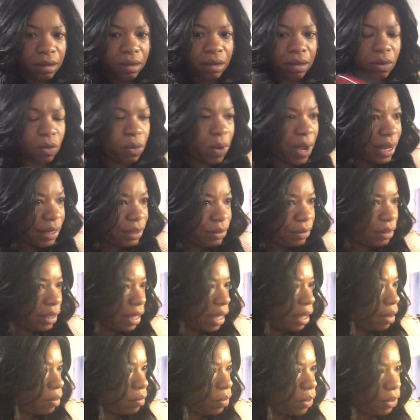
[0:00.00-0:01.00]
Now why do
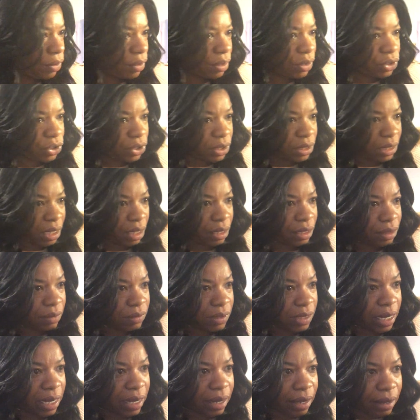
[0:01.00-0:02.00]
that when you can just take your
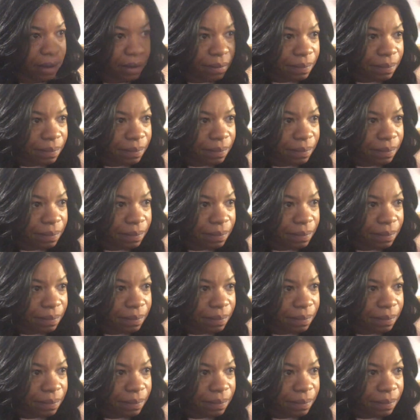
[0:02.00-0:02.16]
time?